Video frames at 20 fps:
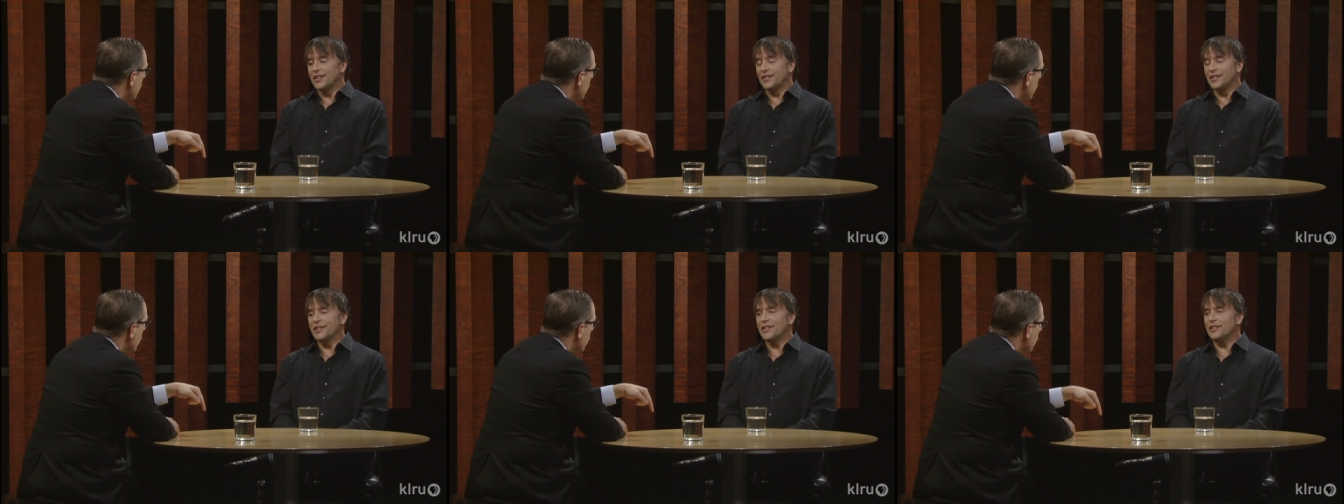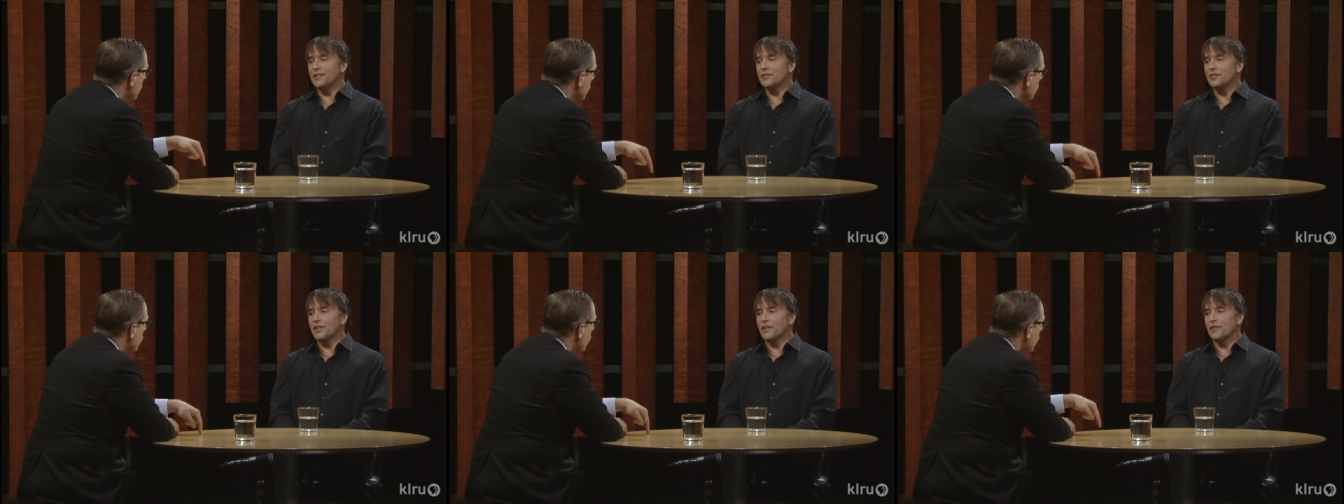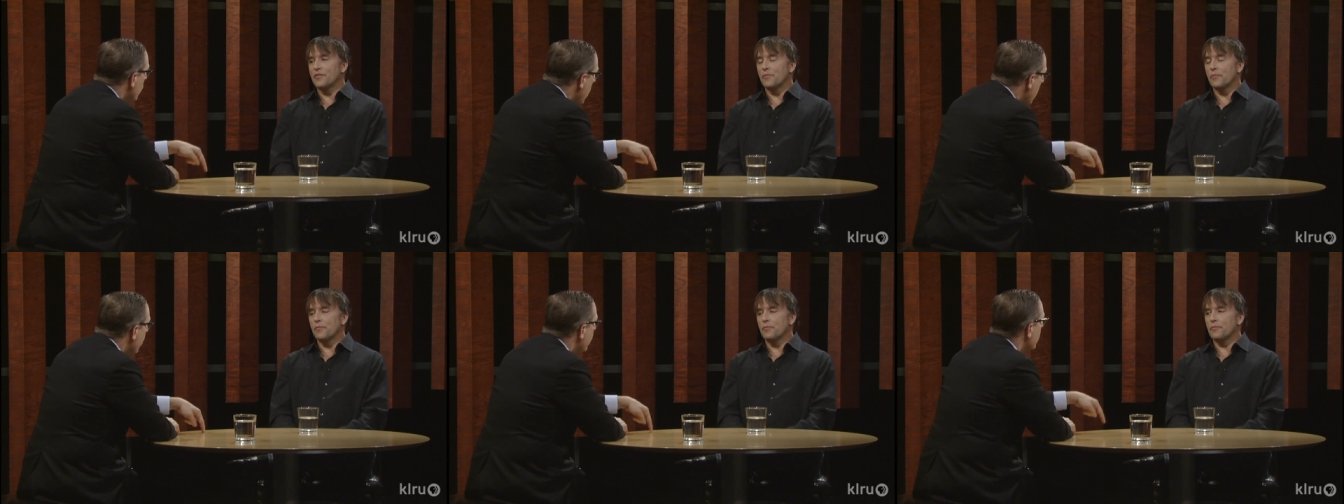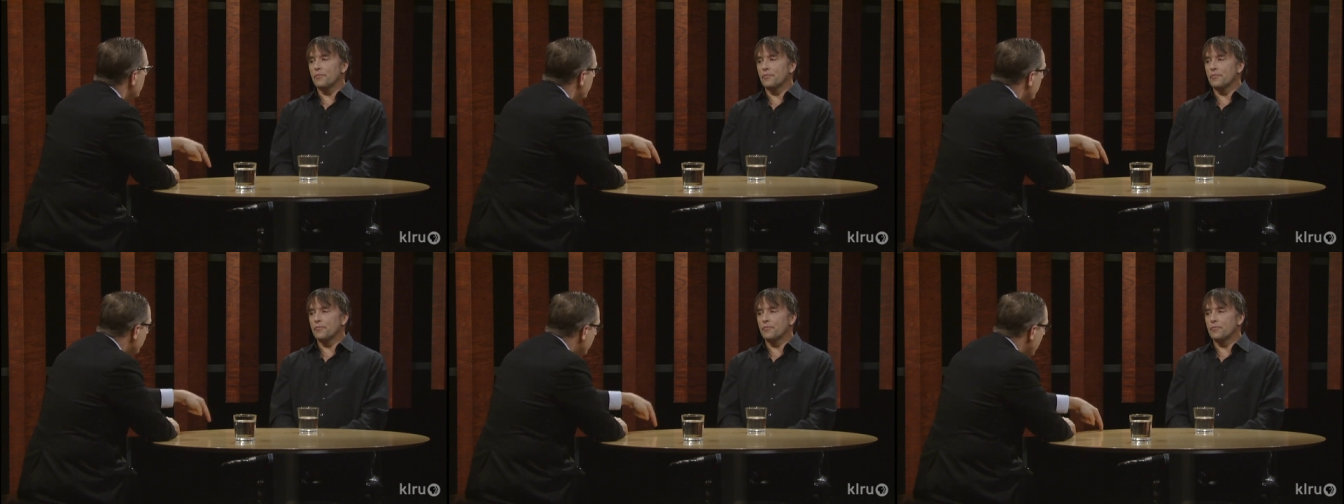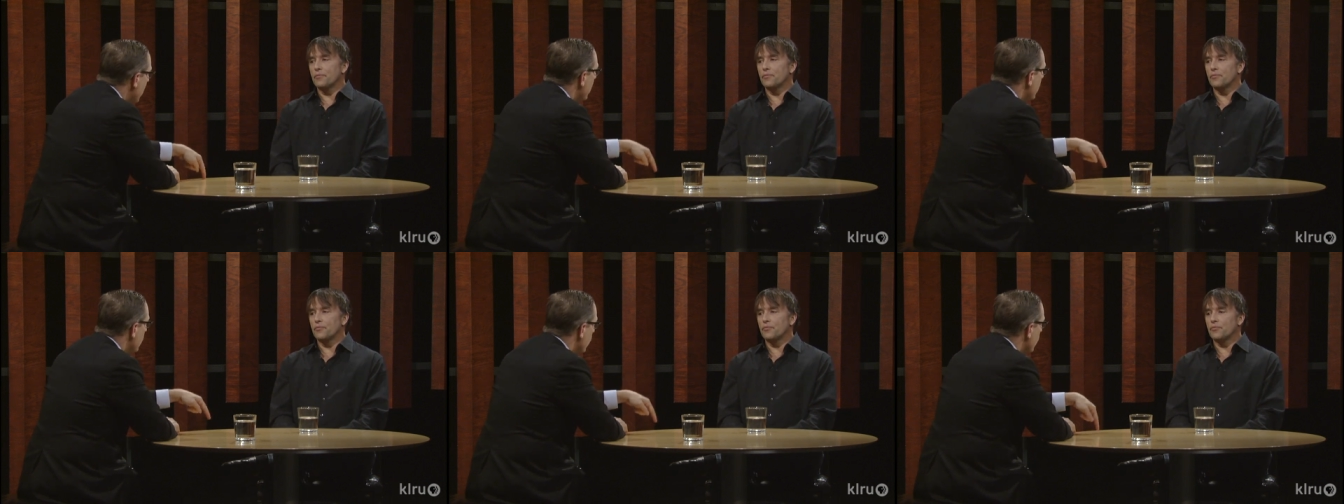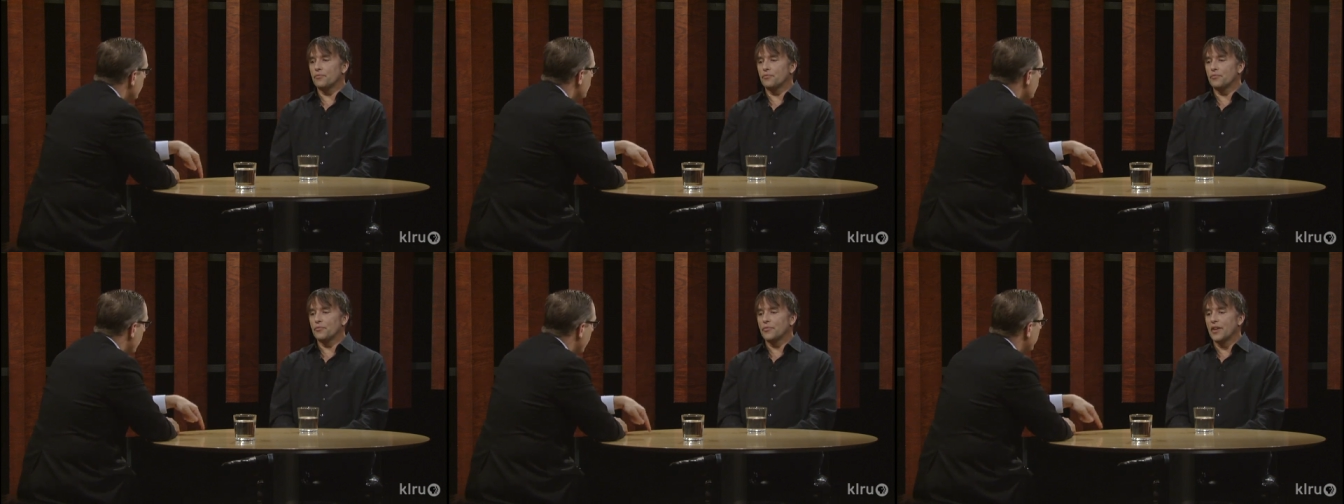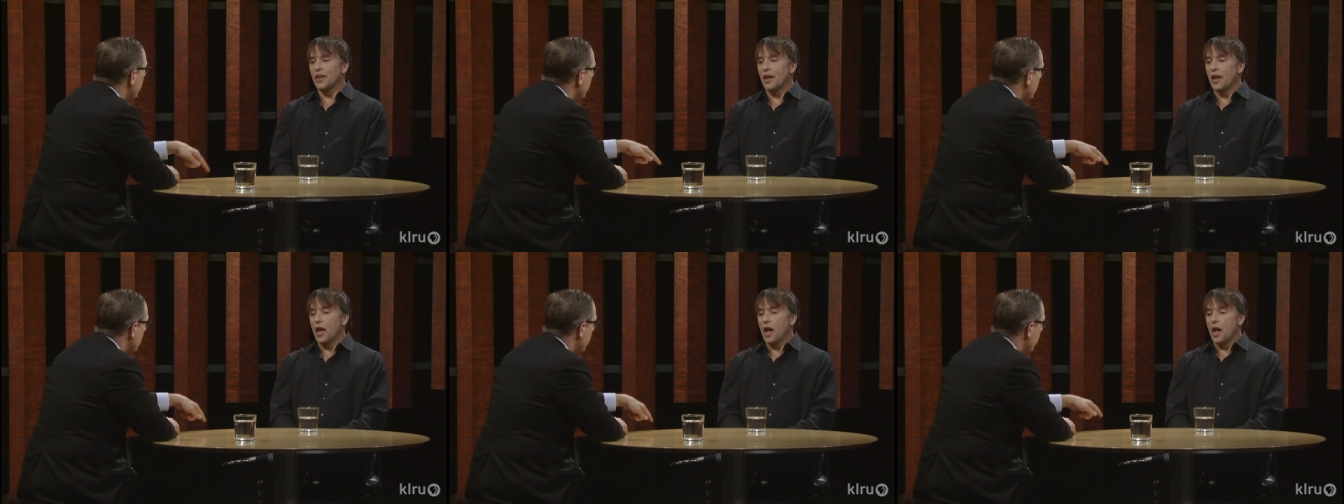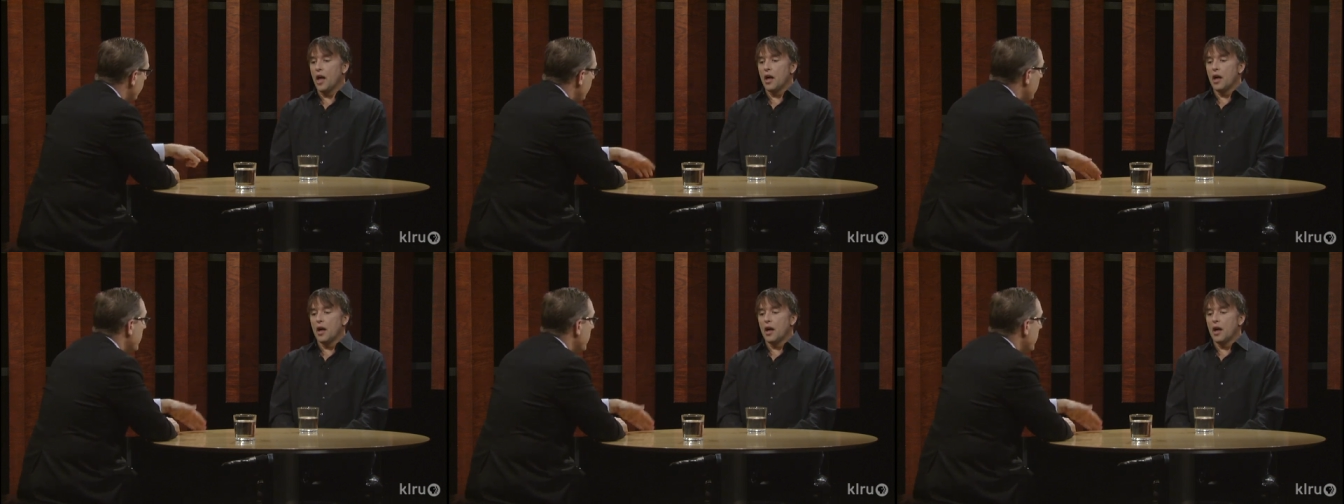Yeah. You're comfortable telling your story in different